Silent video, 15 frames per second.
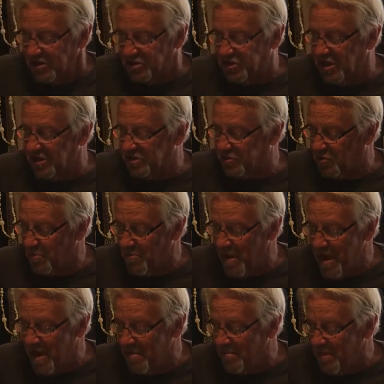just
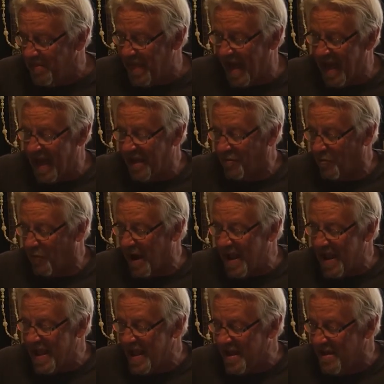remember that
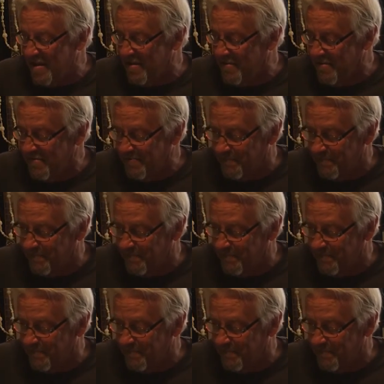RAM